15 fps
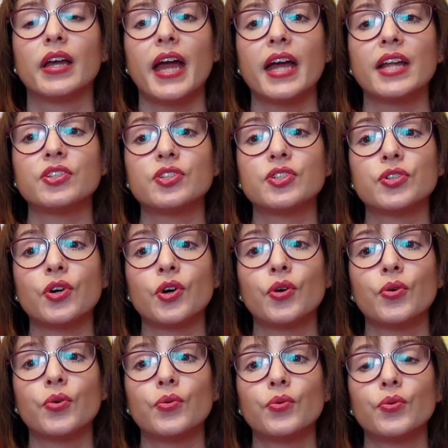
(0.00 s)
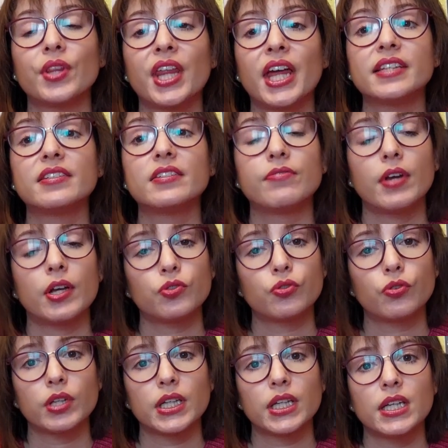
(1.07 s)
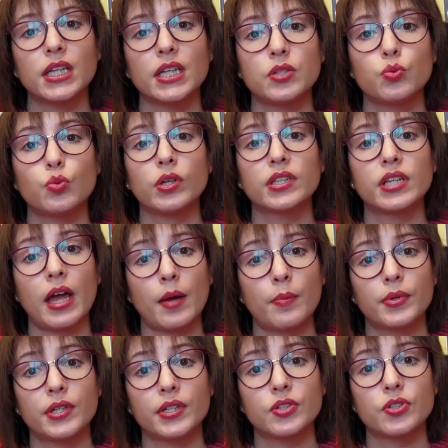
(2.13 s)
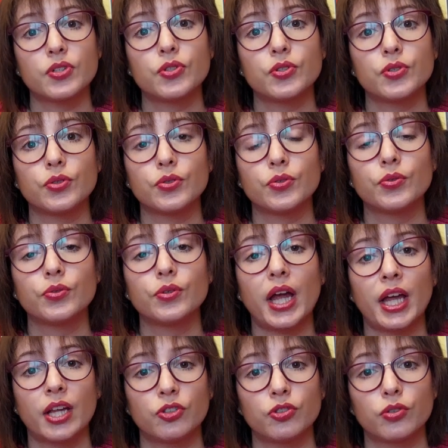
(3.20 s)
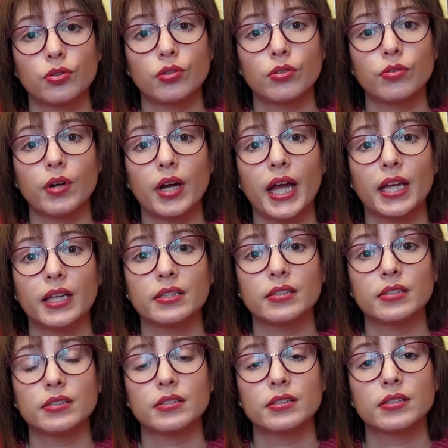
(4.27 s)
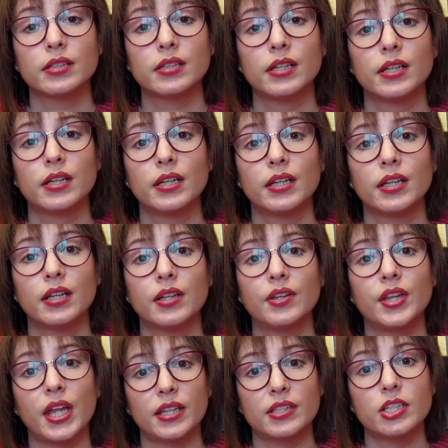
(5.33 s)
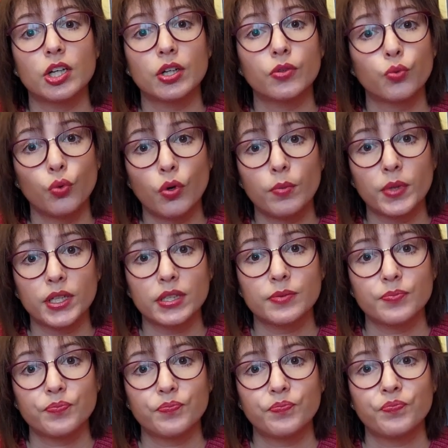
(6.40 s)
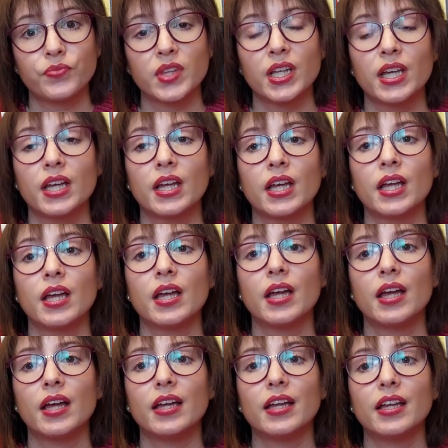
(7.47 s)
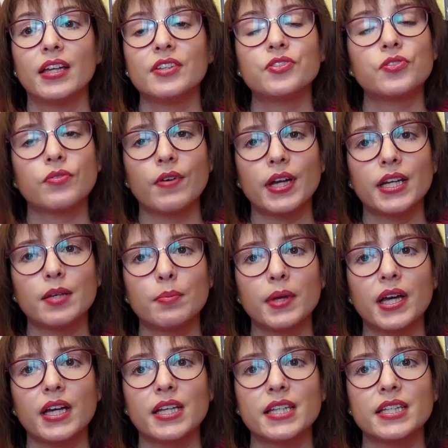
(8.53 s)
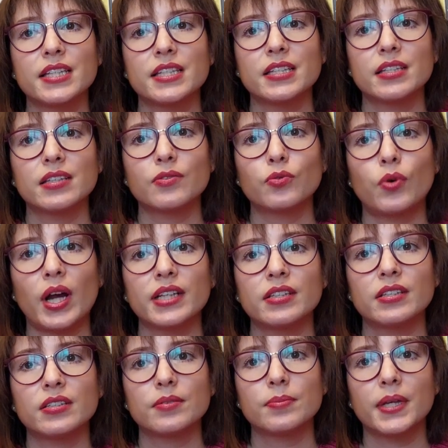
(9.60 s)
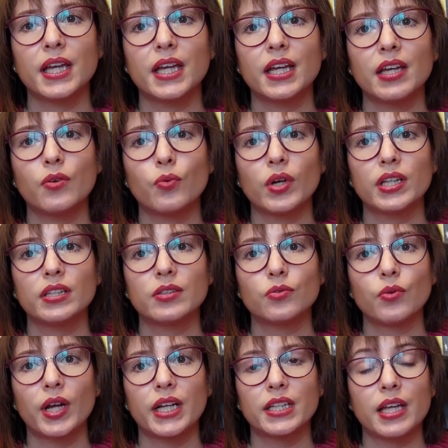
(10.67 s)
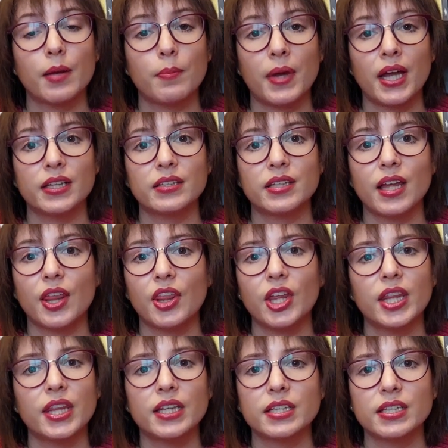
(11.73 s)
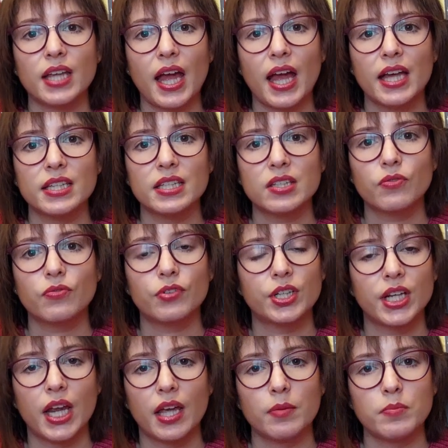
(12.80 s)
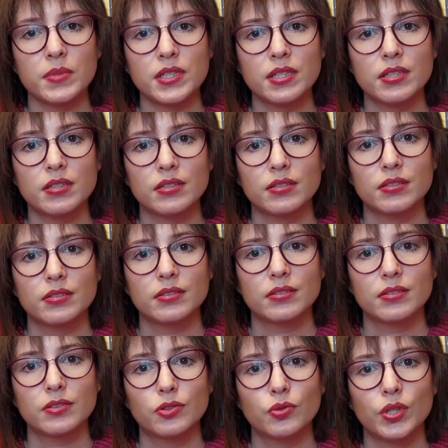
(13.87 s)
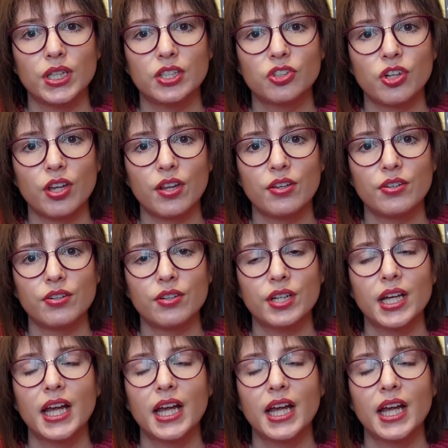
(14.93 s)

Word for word: And so that eventually is what happens to Angelo and that young woman. It's funny because right at the beginning when they met, they didn't ask for names to each other,